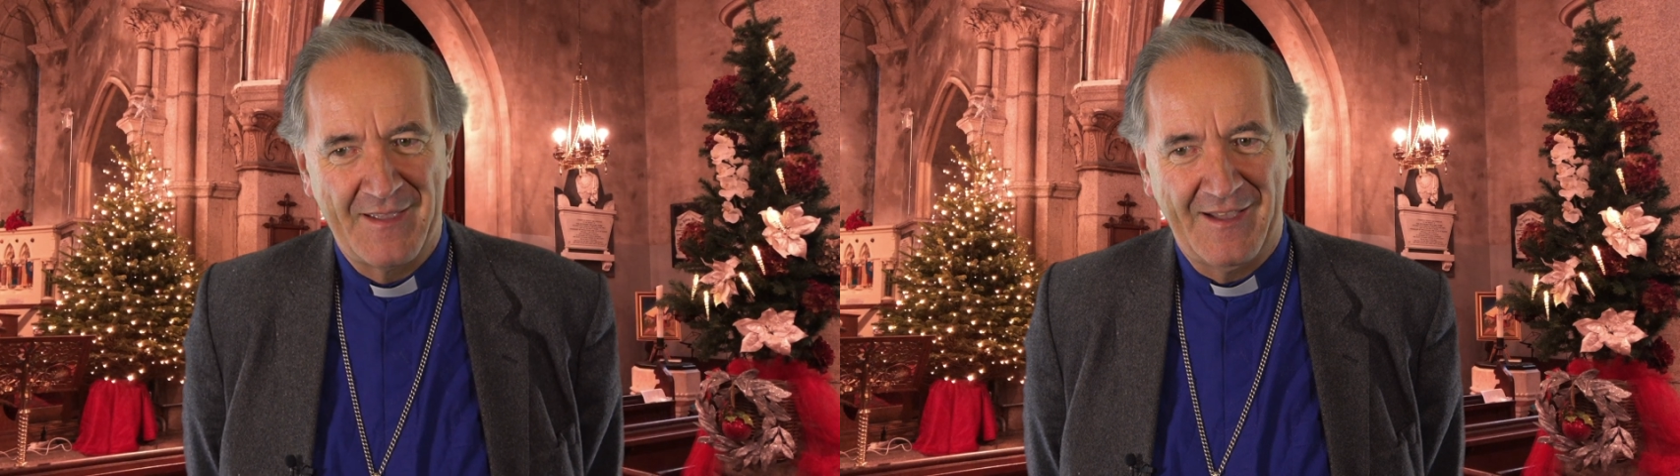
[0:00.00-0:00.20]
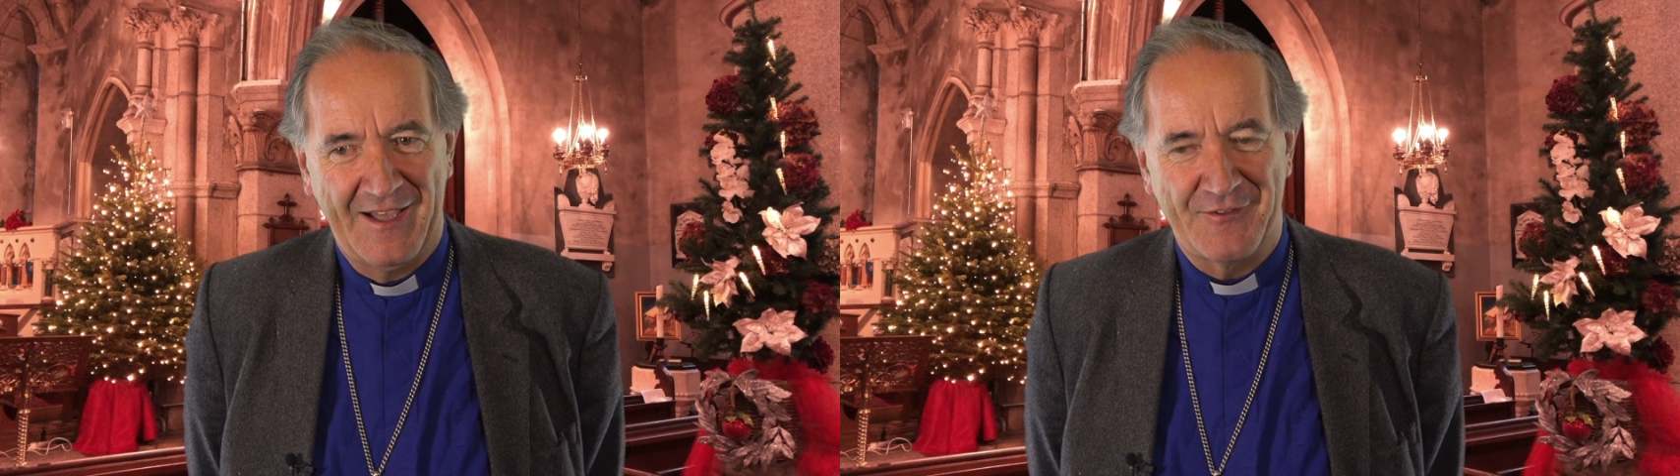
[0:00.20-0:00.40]

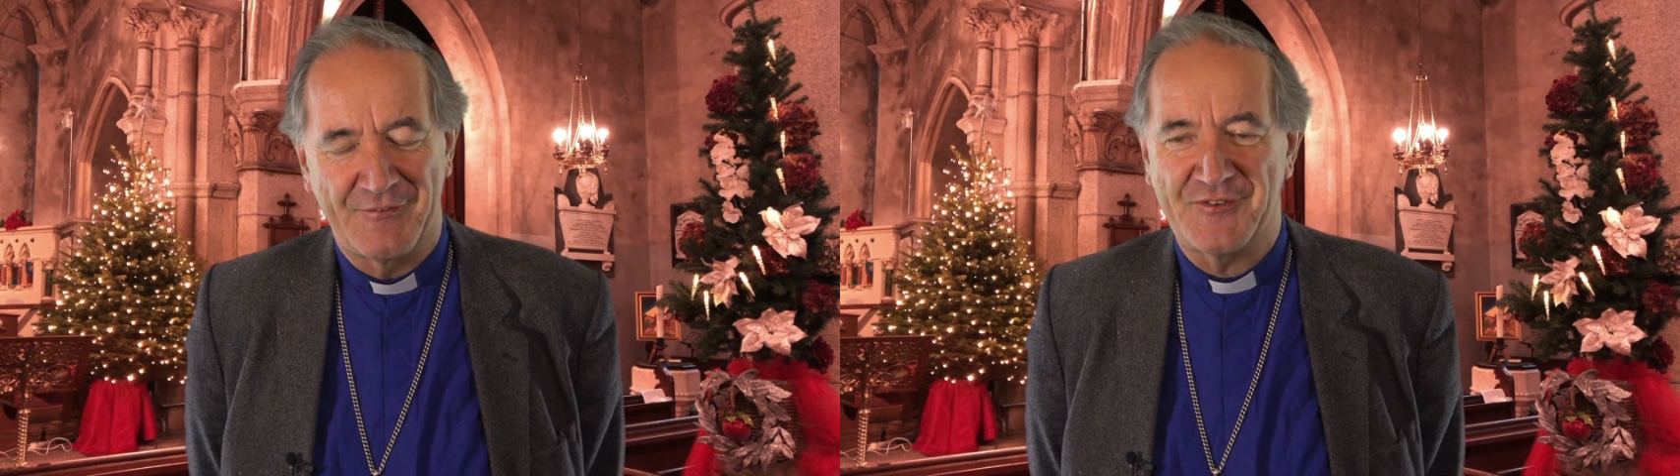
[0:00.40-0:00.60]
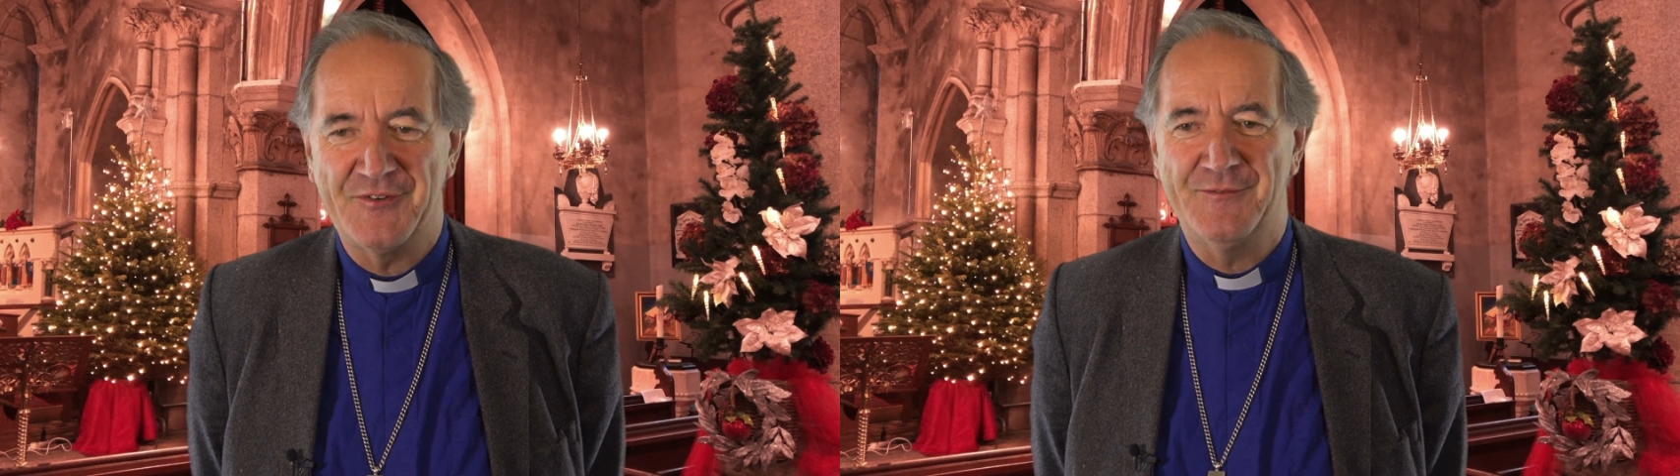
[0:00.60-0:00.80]
And there were
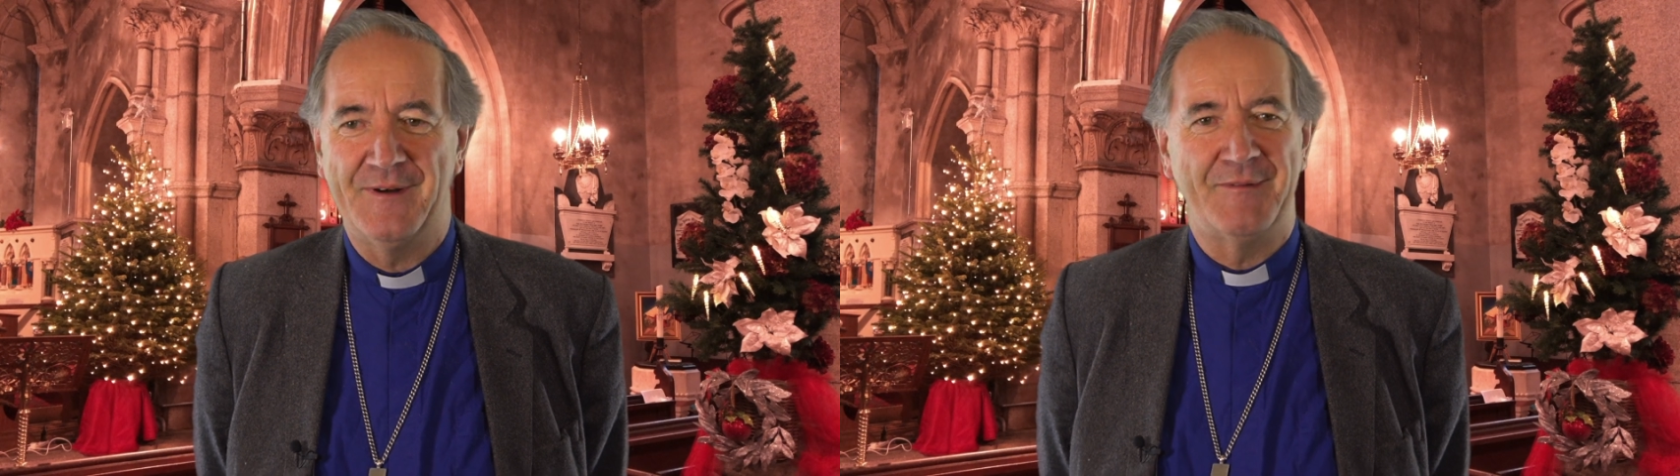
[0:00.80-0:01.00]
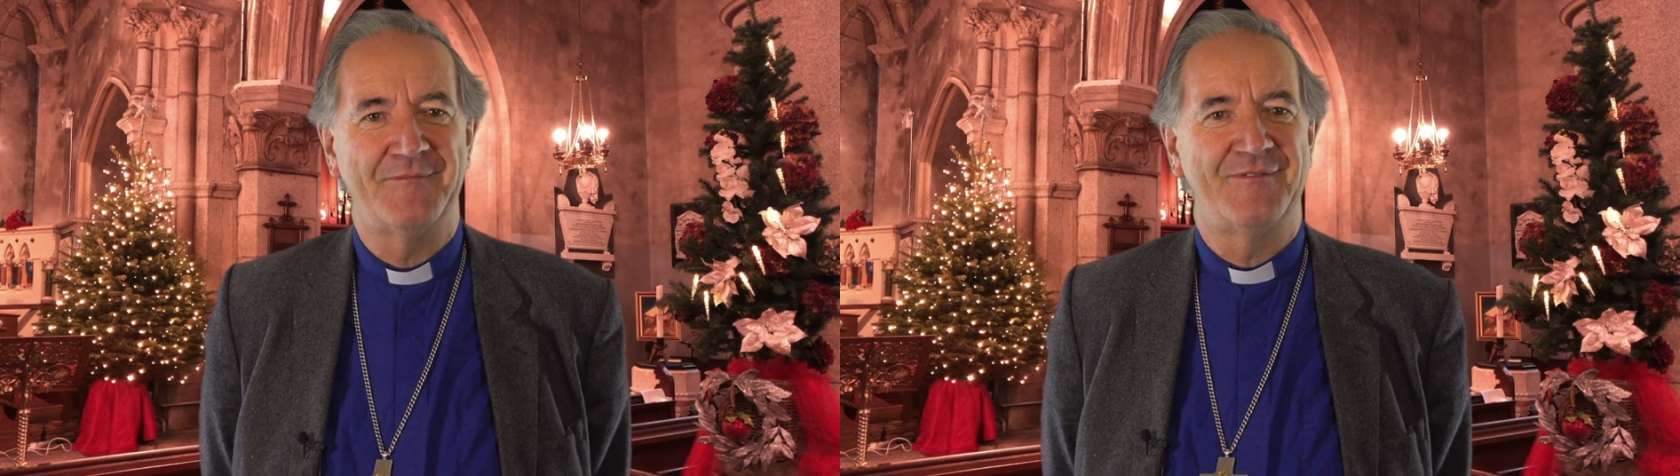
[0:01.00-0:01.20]
two
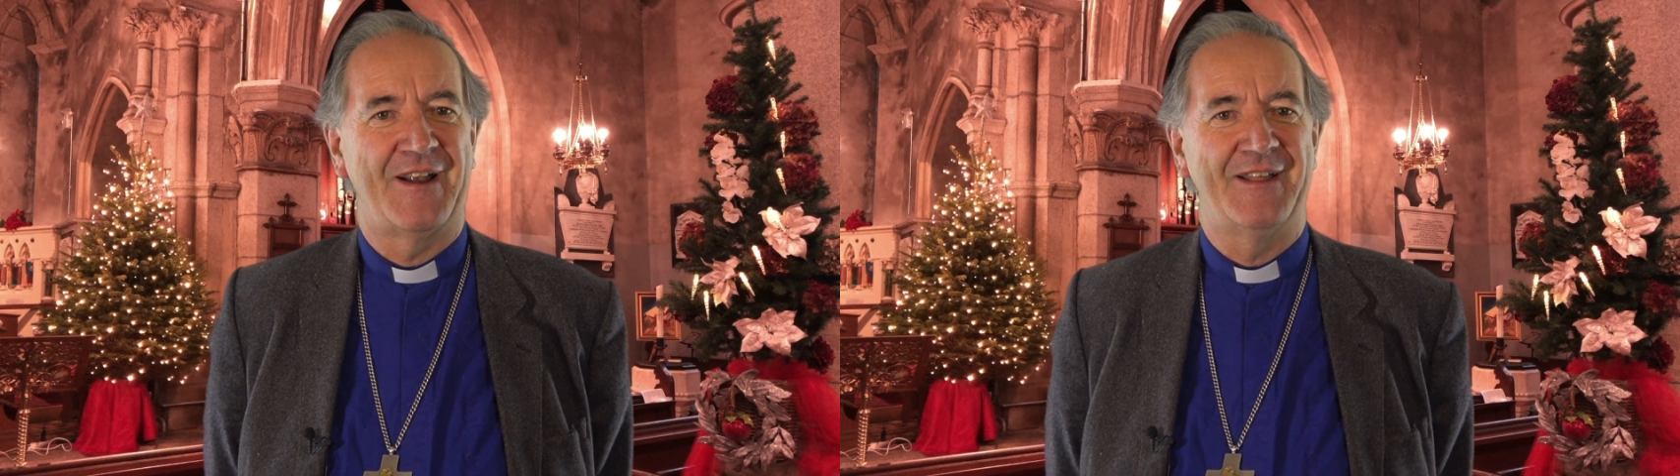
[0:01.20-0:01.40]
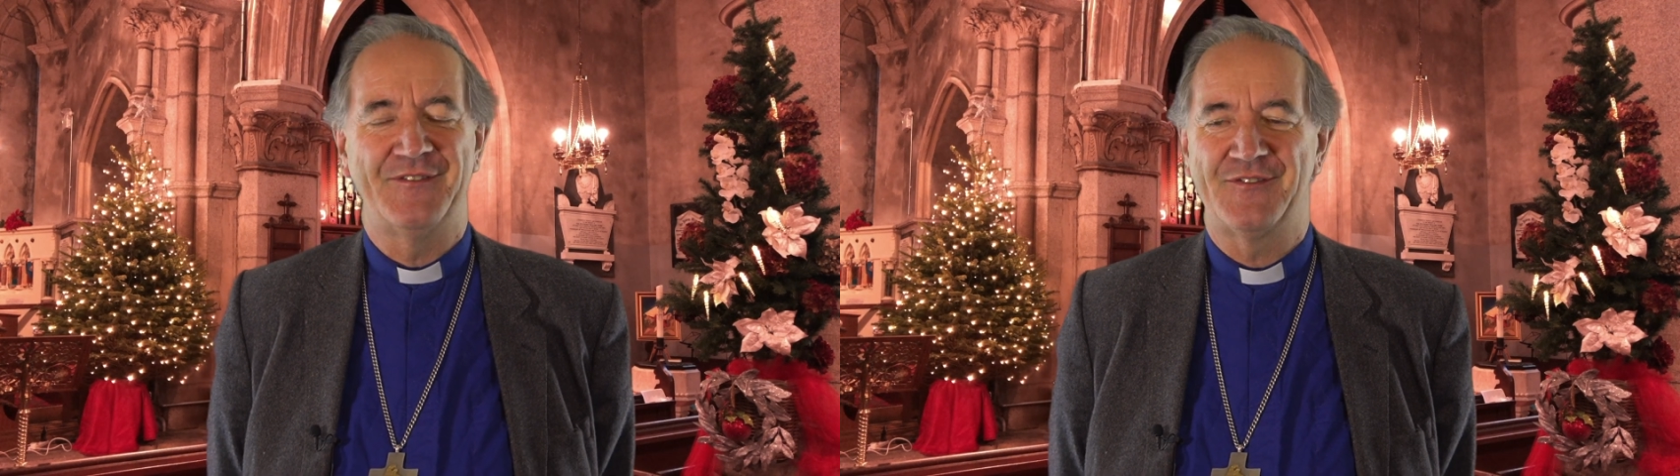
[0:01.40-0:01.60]
women,
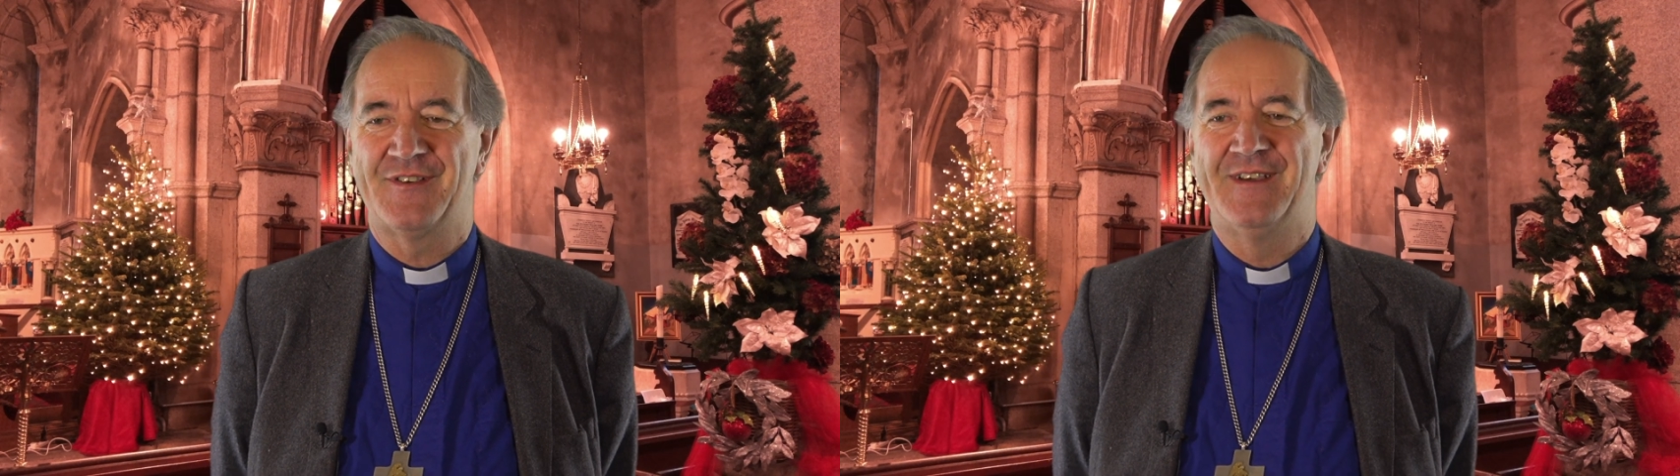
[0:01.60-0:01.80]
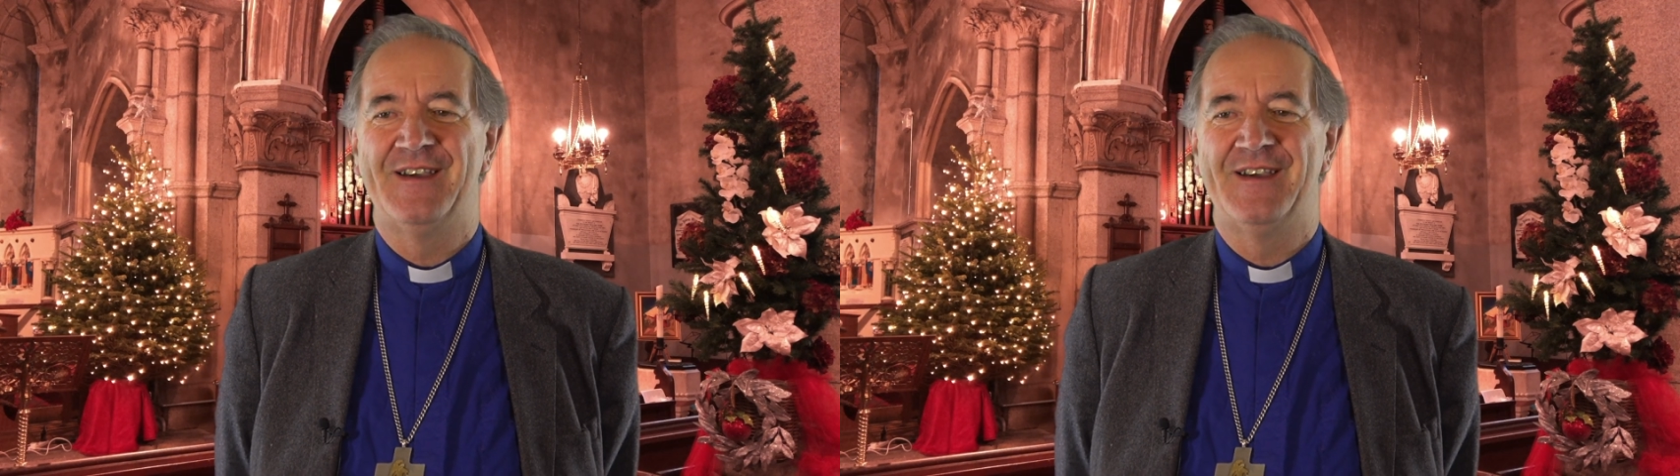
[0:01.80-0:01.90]
friends,